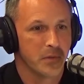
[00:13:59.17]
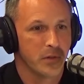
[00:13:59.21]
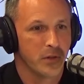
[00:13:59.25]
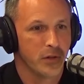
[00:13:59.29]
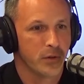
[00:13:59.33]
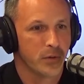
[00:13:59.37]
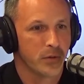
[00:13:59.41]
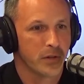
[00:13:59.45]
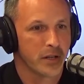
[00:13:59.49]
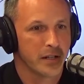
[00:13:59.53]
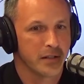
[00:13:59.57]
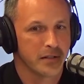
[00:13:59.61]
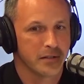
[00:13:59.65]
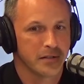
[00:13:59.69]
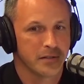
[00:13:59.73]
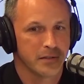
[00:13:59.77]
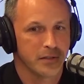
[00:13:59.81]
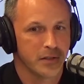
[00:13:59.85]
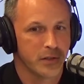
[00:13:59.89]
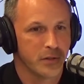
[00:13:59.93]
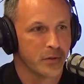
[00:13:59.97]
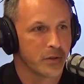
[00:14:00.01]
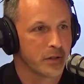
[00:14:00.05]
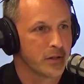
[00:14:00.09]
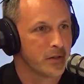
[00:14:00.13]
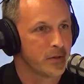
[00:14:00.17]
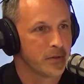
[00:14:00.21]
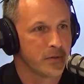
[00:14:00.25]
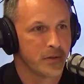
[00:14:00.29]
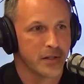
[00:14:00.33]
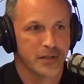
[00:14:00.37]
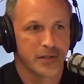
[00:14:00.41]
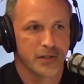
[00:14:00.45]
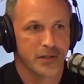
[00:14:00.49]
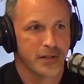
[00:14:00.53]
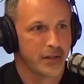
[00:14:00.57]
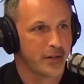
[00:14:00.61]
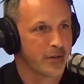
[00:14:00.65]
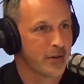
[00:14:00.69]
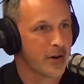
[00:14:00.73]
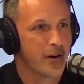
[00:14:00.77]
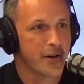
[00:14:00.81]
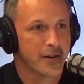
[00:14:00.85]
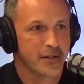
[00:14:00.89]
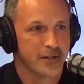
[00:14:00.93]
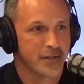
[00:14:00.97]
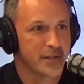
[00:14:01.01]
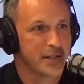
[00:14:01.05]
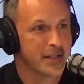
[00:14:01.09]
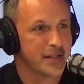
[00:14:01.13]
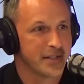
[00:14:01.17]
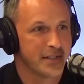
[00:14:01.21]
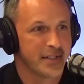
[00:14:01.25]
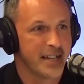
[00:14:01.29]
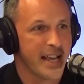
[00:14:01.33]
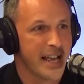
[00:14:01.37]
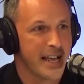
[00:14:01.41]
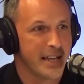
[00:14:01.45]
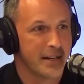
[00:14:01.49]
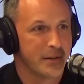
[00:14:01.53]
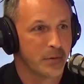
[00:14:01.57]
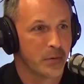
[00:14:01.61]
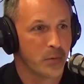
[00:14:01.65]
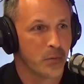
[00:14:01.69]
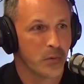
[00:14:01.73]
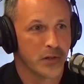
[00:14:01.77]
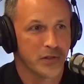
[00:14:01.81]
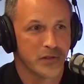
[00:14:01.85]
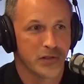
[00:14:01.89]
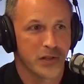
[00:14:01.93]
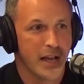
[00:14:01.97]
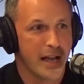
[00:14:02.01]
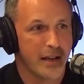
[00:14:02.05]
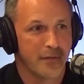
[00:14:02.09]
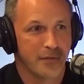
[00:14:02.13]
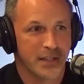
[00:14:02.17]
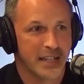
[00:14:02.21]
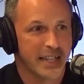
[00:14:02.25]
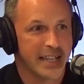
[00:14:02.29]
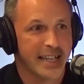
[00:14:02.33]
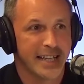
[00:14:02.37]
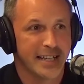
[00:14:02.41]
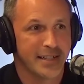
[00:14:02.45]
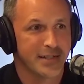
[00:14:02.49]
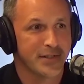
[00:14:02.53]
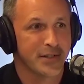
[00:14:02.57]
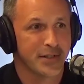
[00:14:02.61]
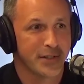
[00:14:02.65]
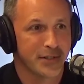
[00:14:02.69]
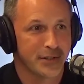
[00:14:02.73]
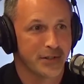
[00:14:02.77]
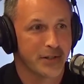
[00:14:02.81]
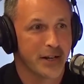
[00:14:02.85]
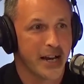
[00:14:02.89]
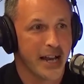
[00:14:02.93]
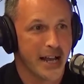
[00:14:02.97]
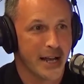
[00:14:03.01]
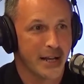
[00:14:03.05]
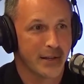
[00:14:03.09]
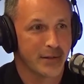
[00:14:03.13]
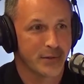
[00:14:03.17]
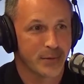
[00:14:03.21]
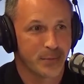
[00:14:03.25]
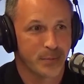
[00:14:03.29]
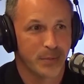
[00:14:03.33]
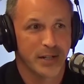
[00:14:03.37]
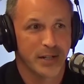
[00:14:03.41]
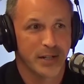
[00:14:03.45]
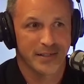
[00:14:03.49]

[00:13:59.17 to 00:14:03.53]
You can do this to your heart's content once you have the keys in your hands,